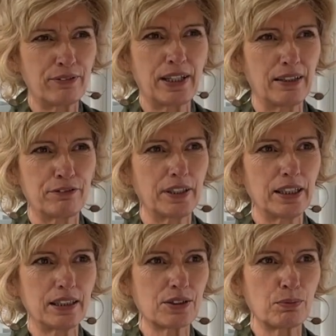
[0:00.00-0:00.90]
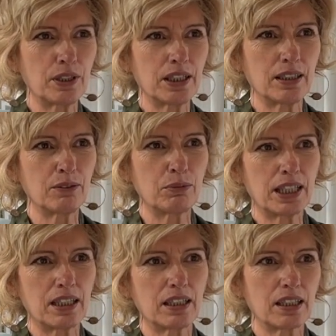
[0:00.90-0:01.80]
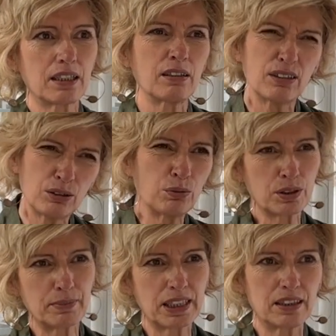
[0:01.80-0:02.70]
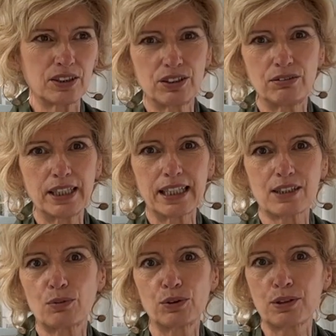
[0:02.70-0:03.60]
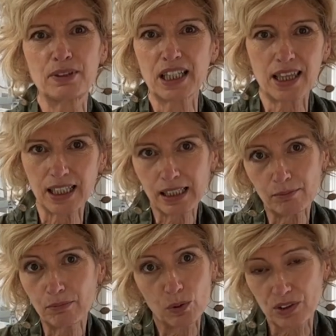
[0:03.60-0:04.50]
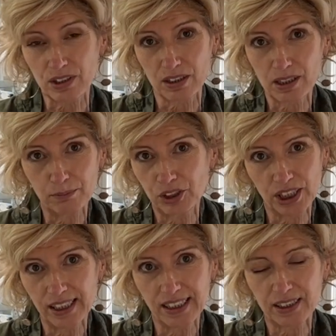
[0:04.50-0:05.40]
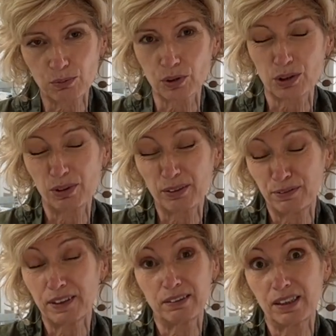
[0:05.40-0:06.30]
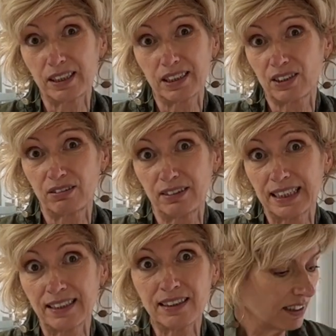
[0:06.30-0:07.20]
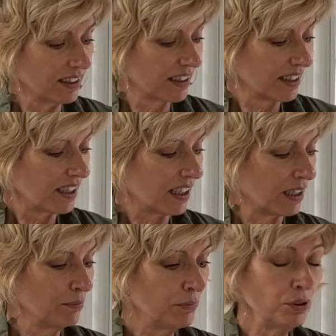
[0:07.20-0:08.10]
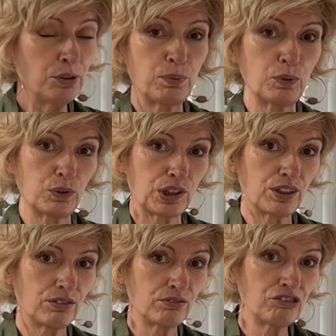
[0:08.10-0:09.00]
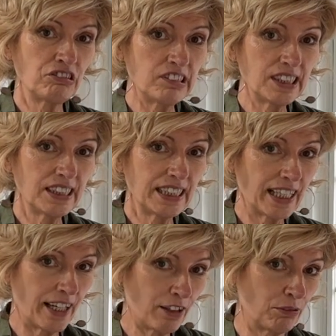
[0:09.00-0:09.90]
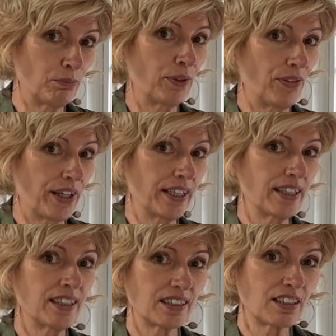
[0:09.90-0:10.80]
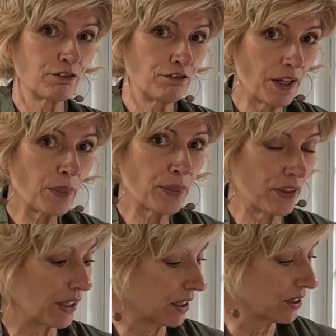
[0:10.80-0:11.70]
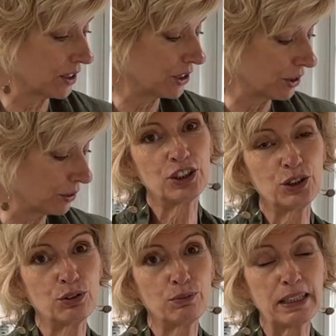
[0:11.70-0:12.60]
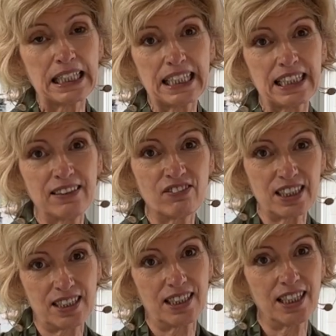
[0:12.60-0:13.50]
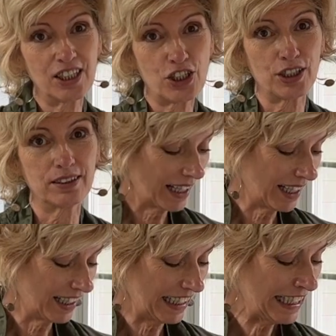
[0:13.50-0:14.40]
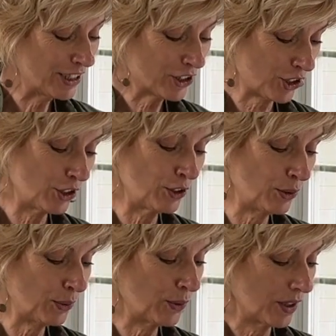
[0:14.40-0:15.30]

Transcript: that phase where we think, oh, what am I going to do next? What's my theme? What's the subject? What do I feel like doing? A mood board can really help with that, and it's a fun thing to do. You're making an investigation into